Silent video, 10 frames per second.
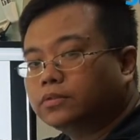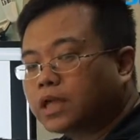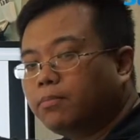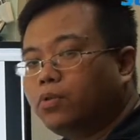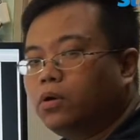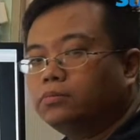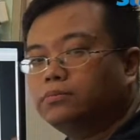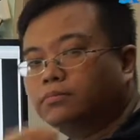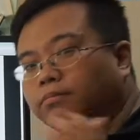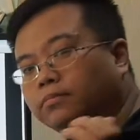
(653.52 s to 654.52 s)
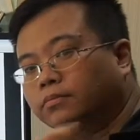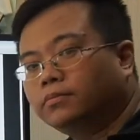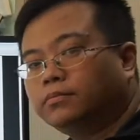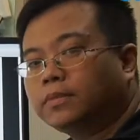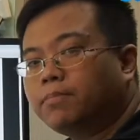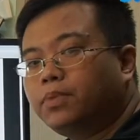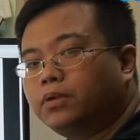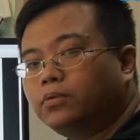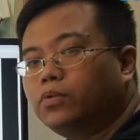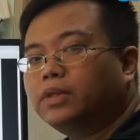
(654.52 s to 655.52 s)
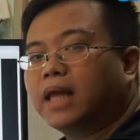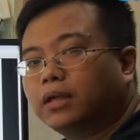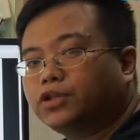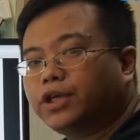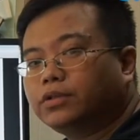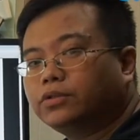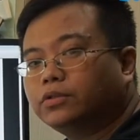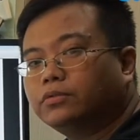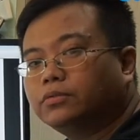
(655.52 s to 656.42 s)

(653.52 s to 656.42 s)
Count port number will not change.